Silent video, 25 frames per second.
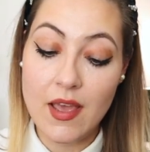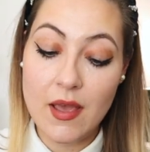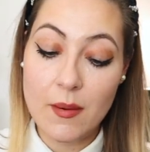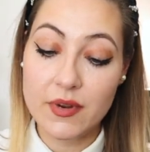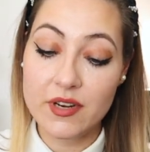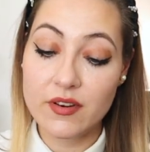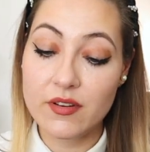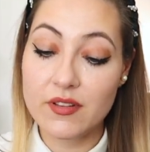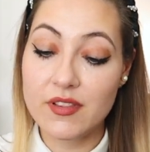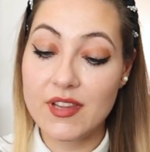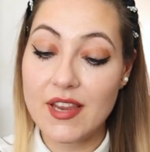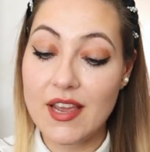
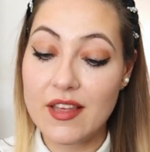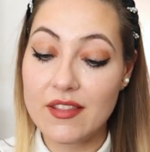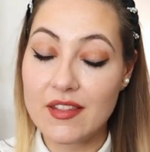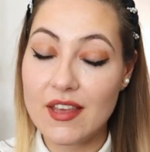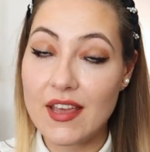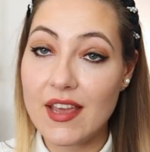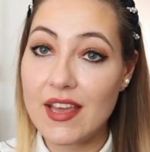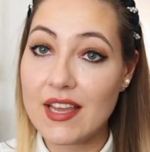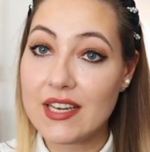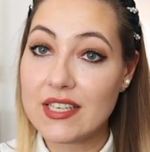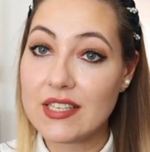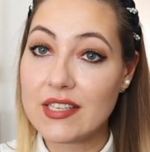But on the
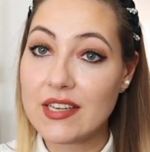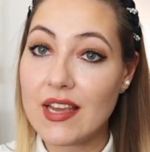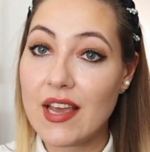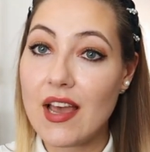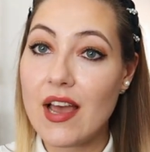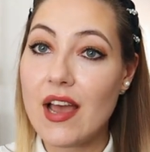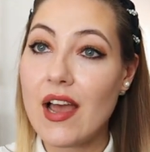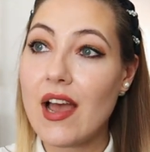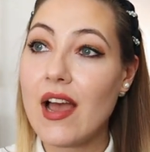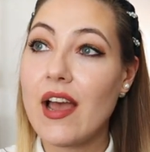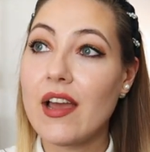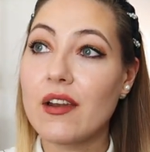other hand,
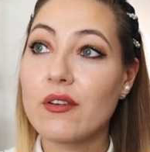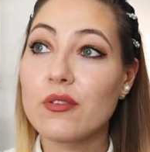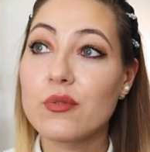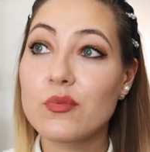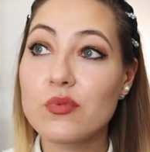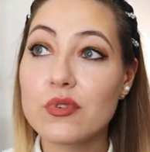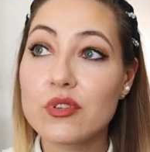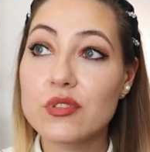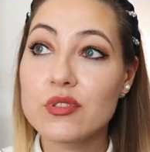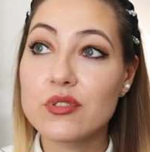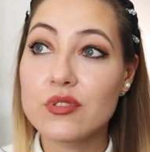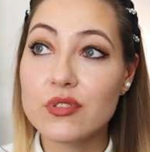I
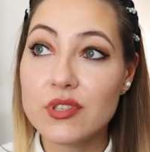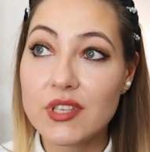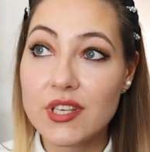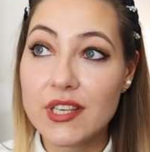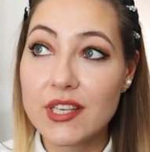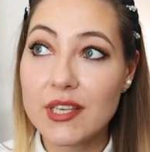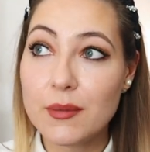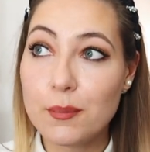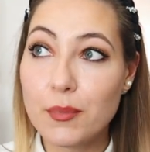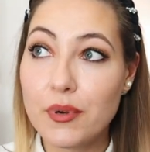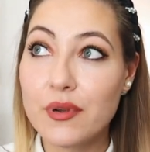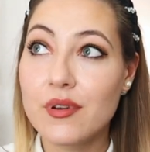don't want to
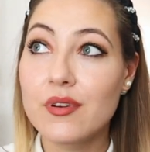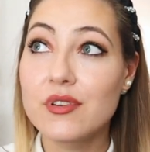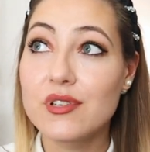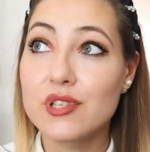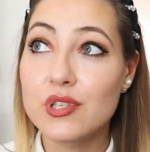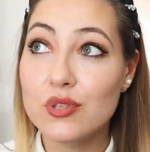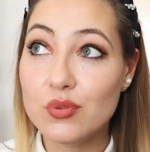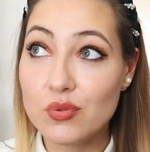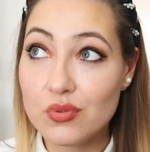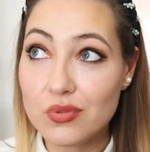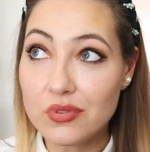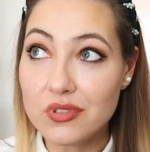keep
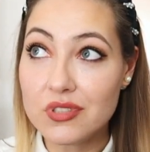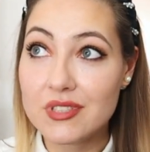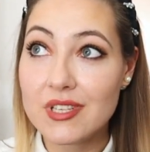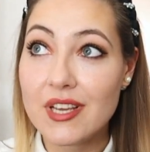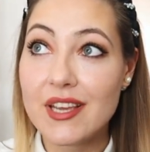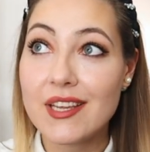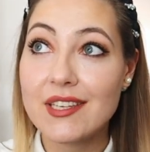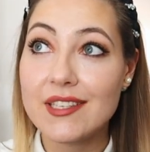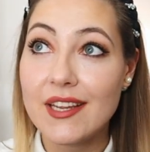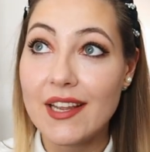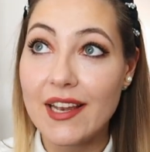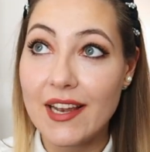shoes
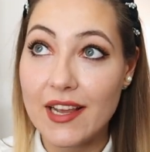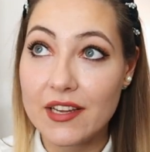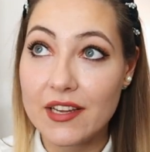at a